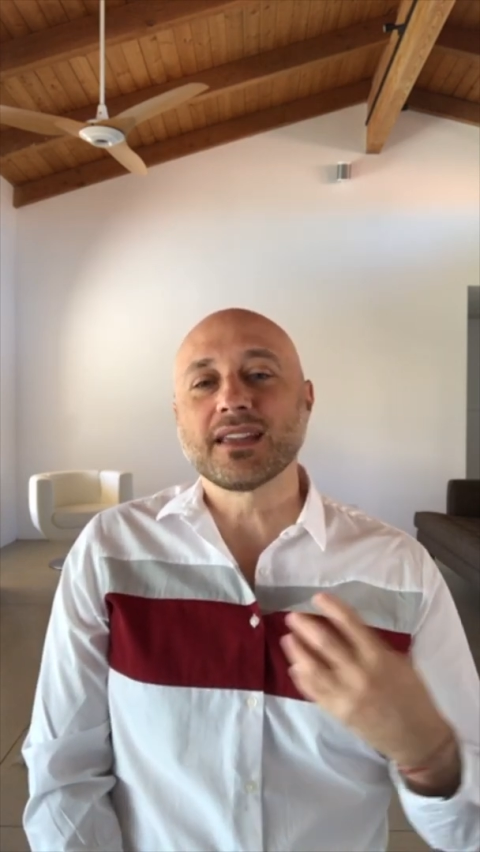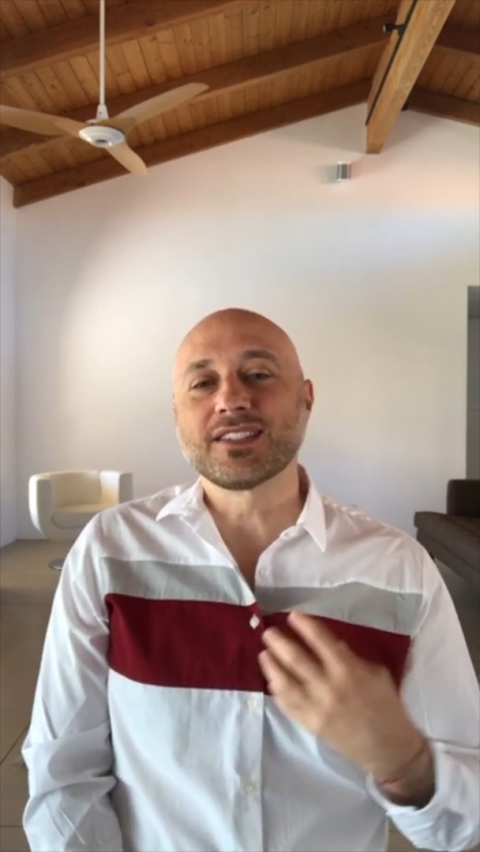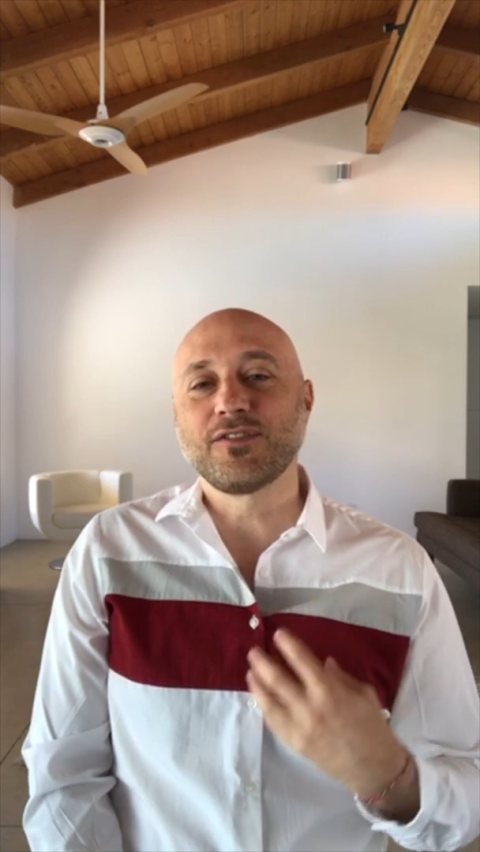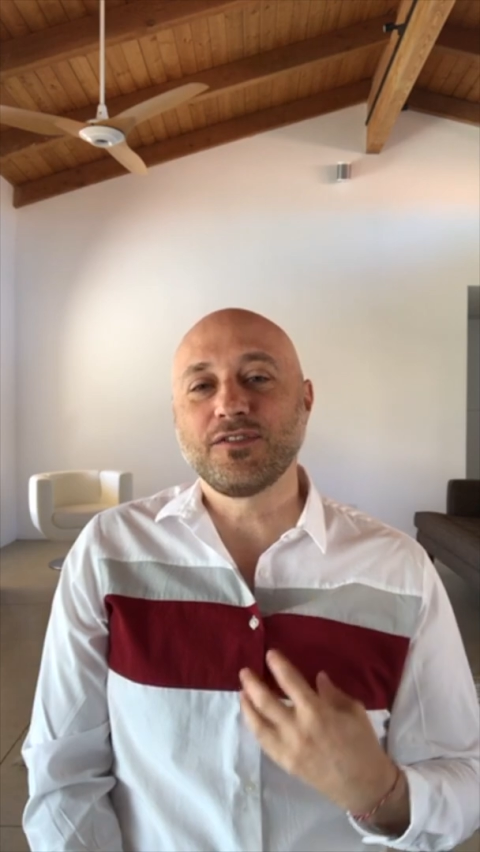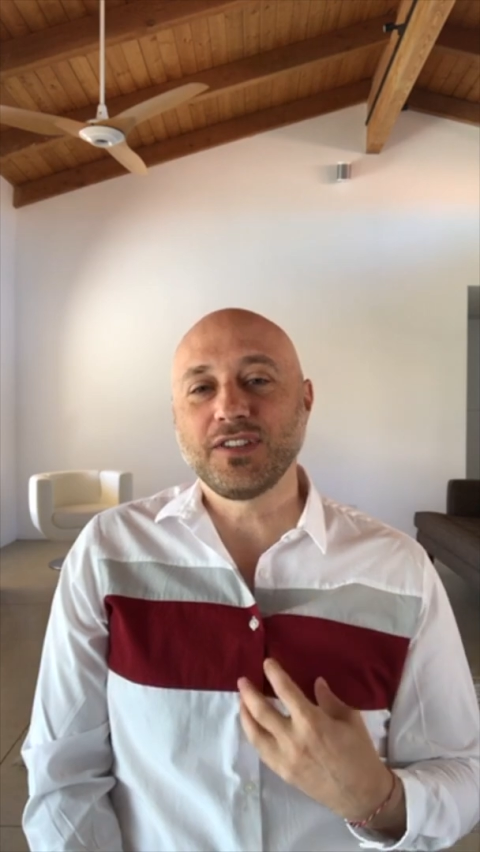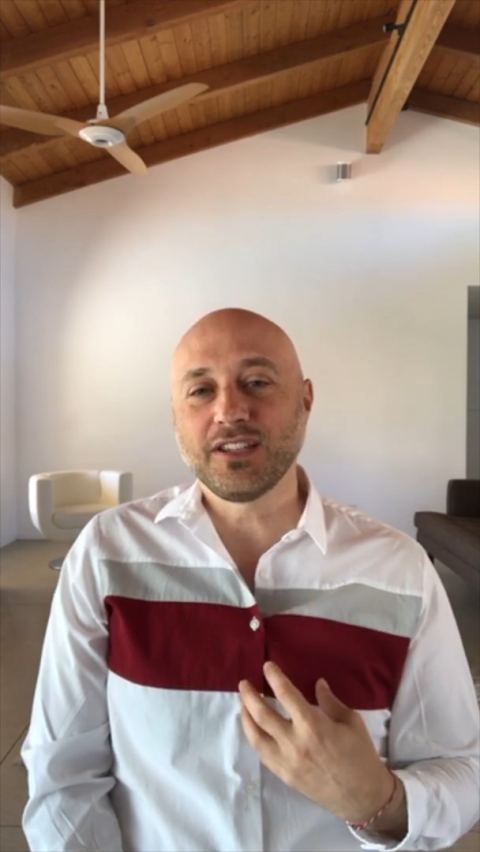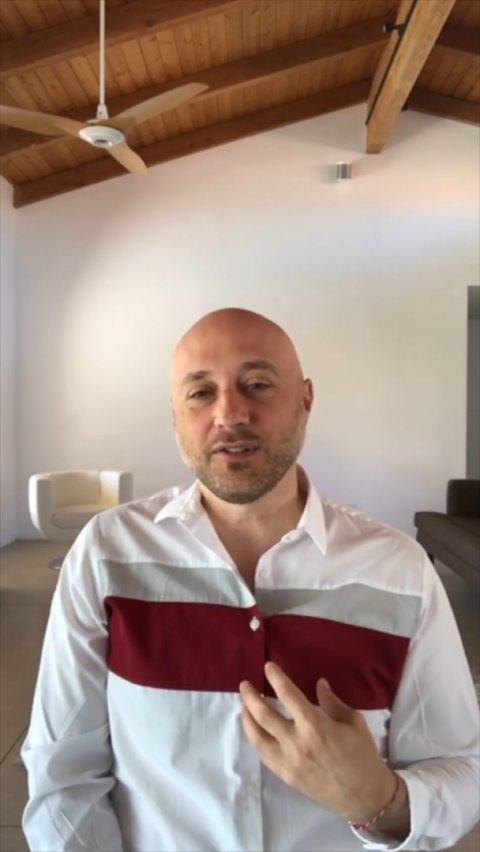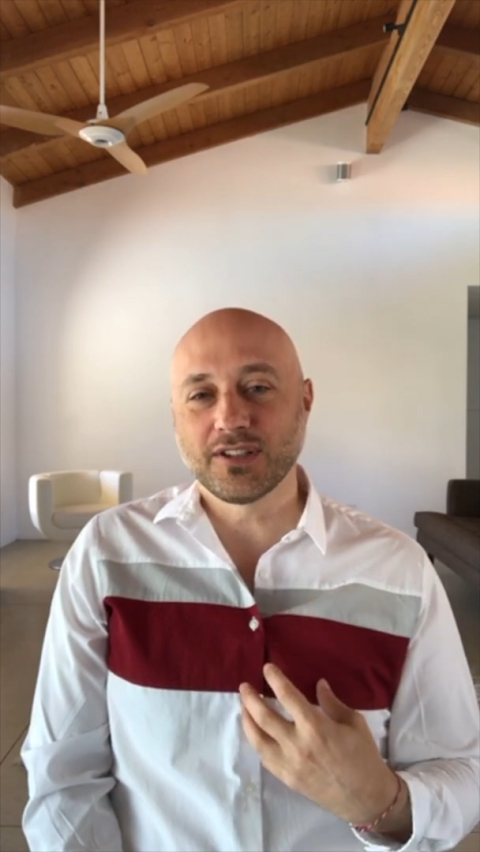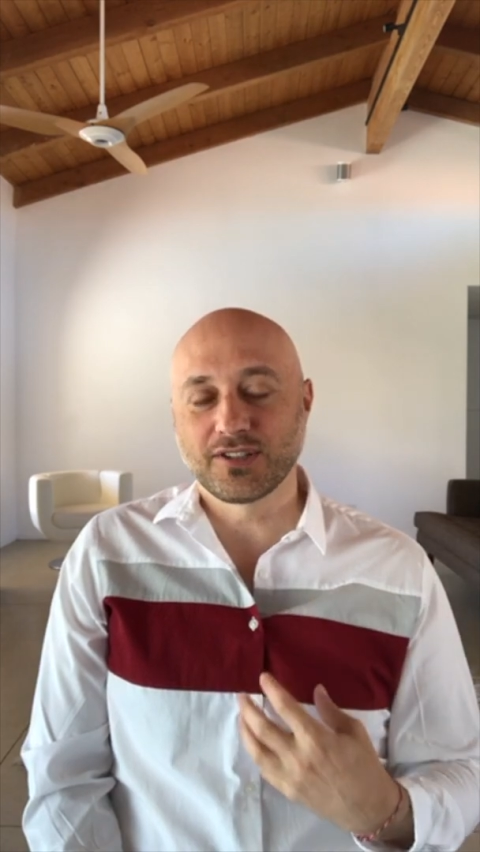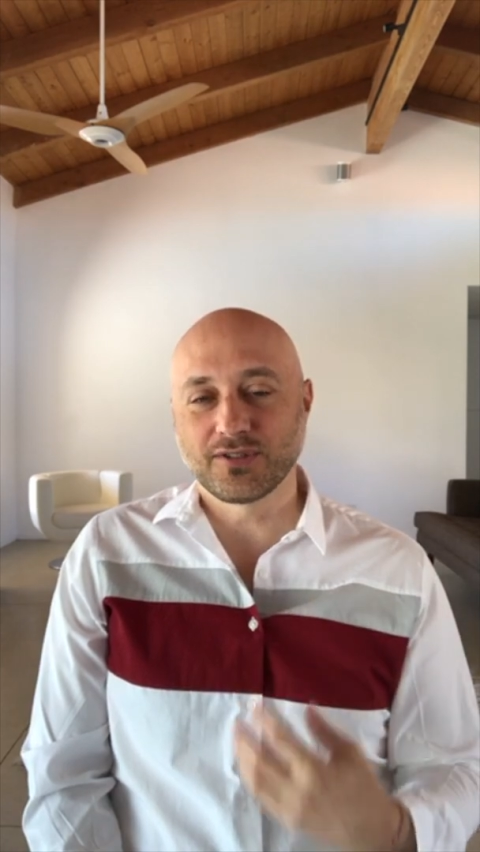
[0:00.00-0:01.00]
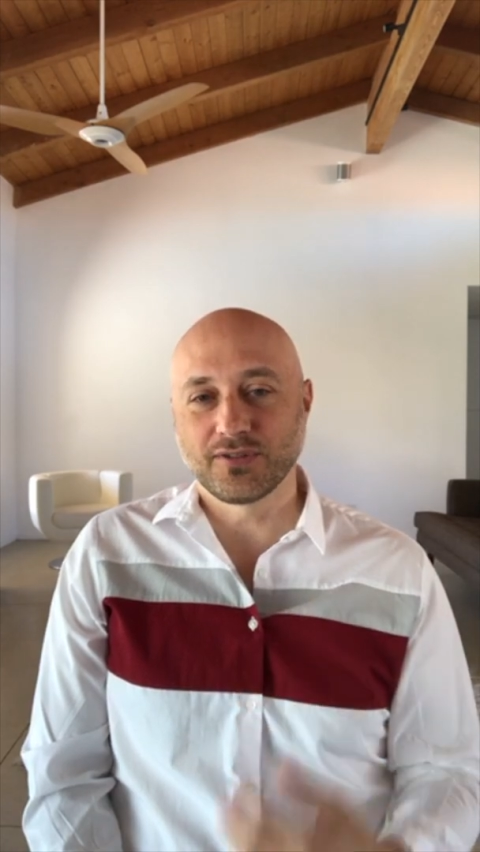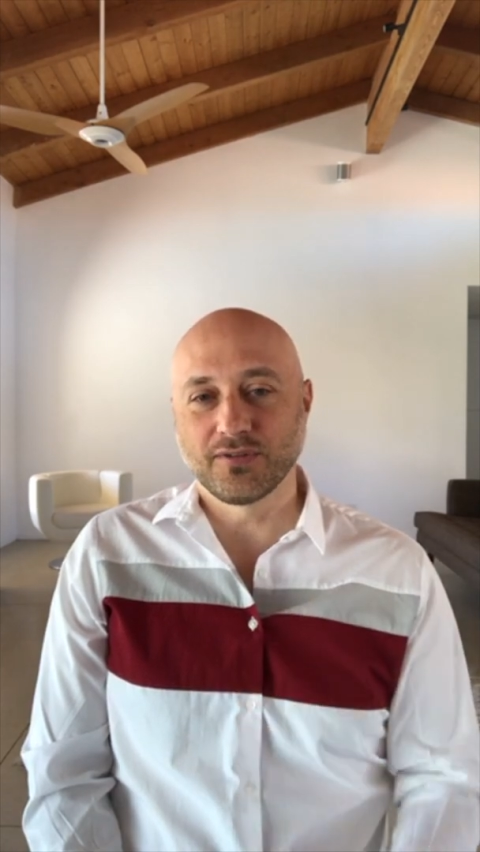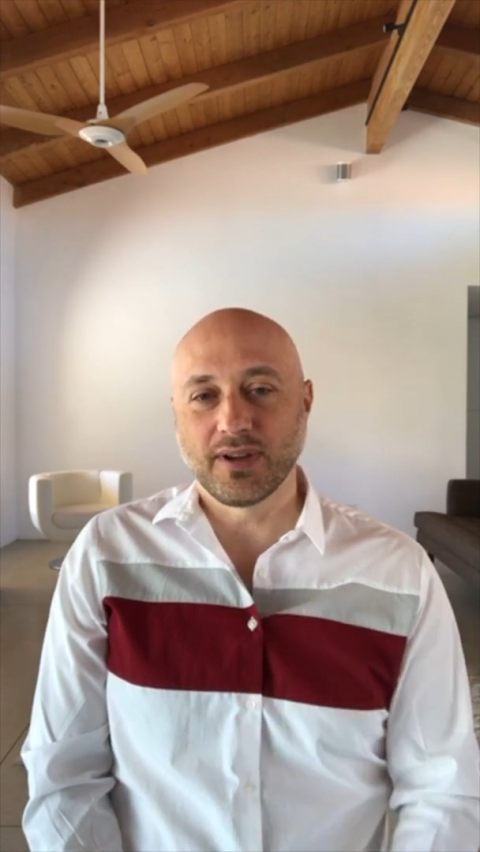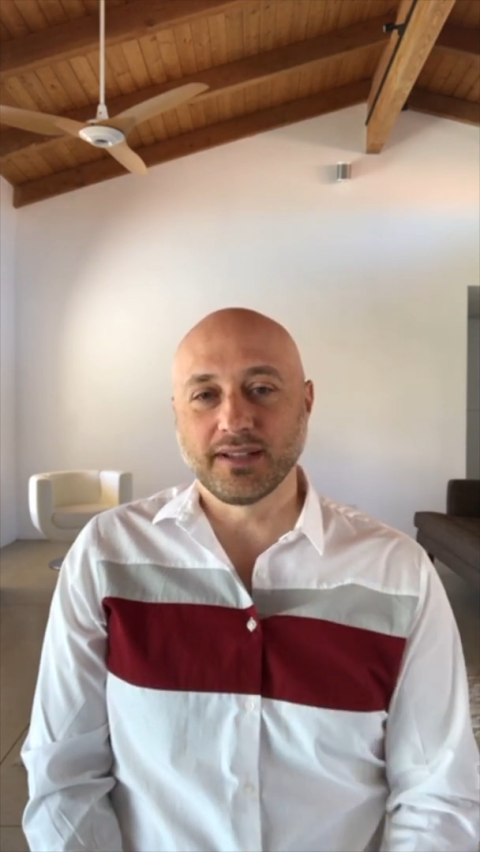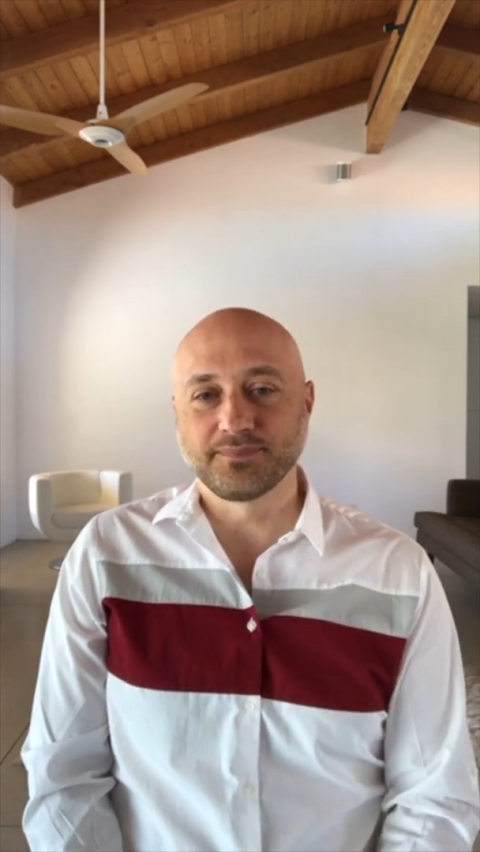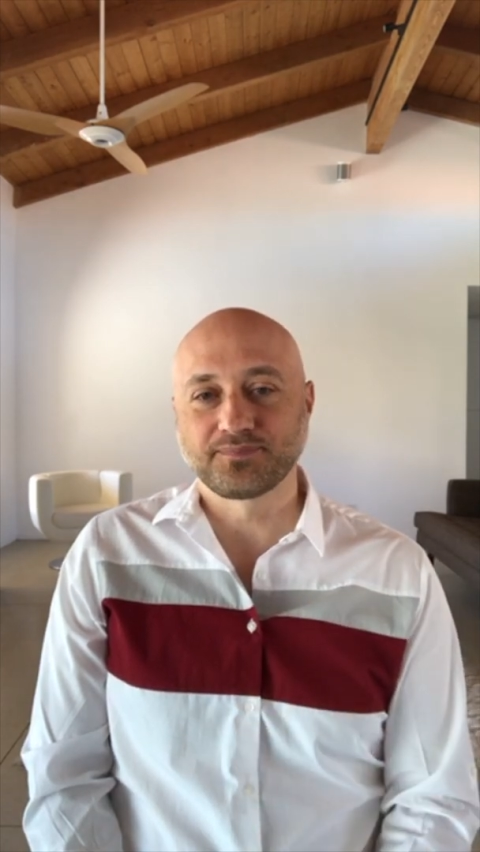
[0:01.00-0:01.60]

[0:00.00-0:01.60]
us feel a certain way.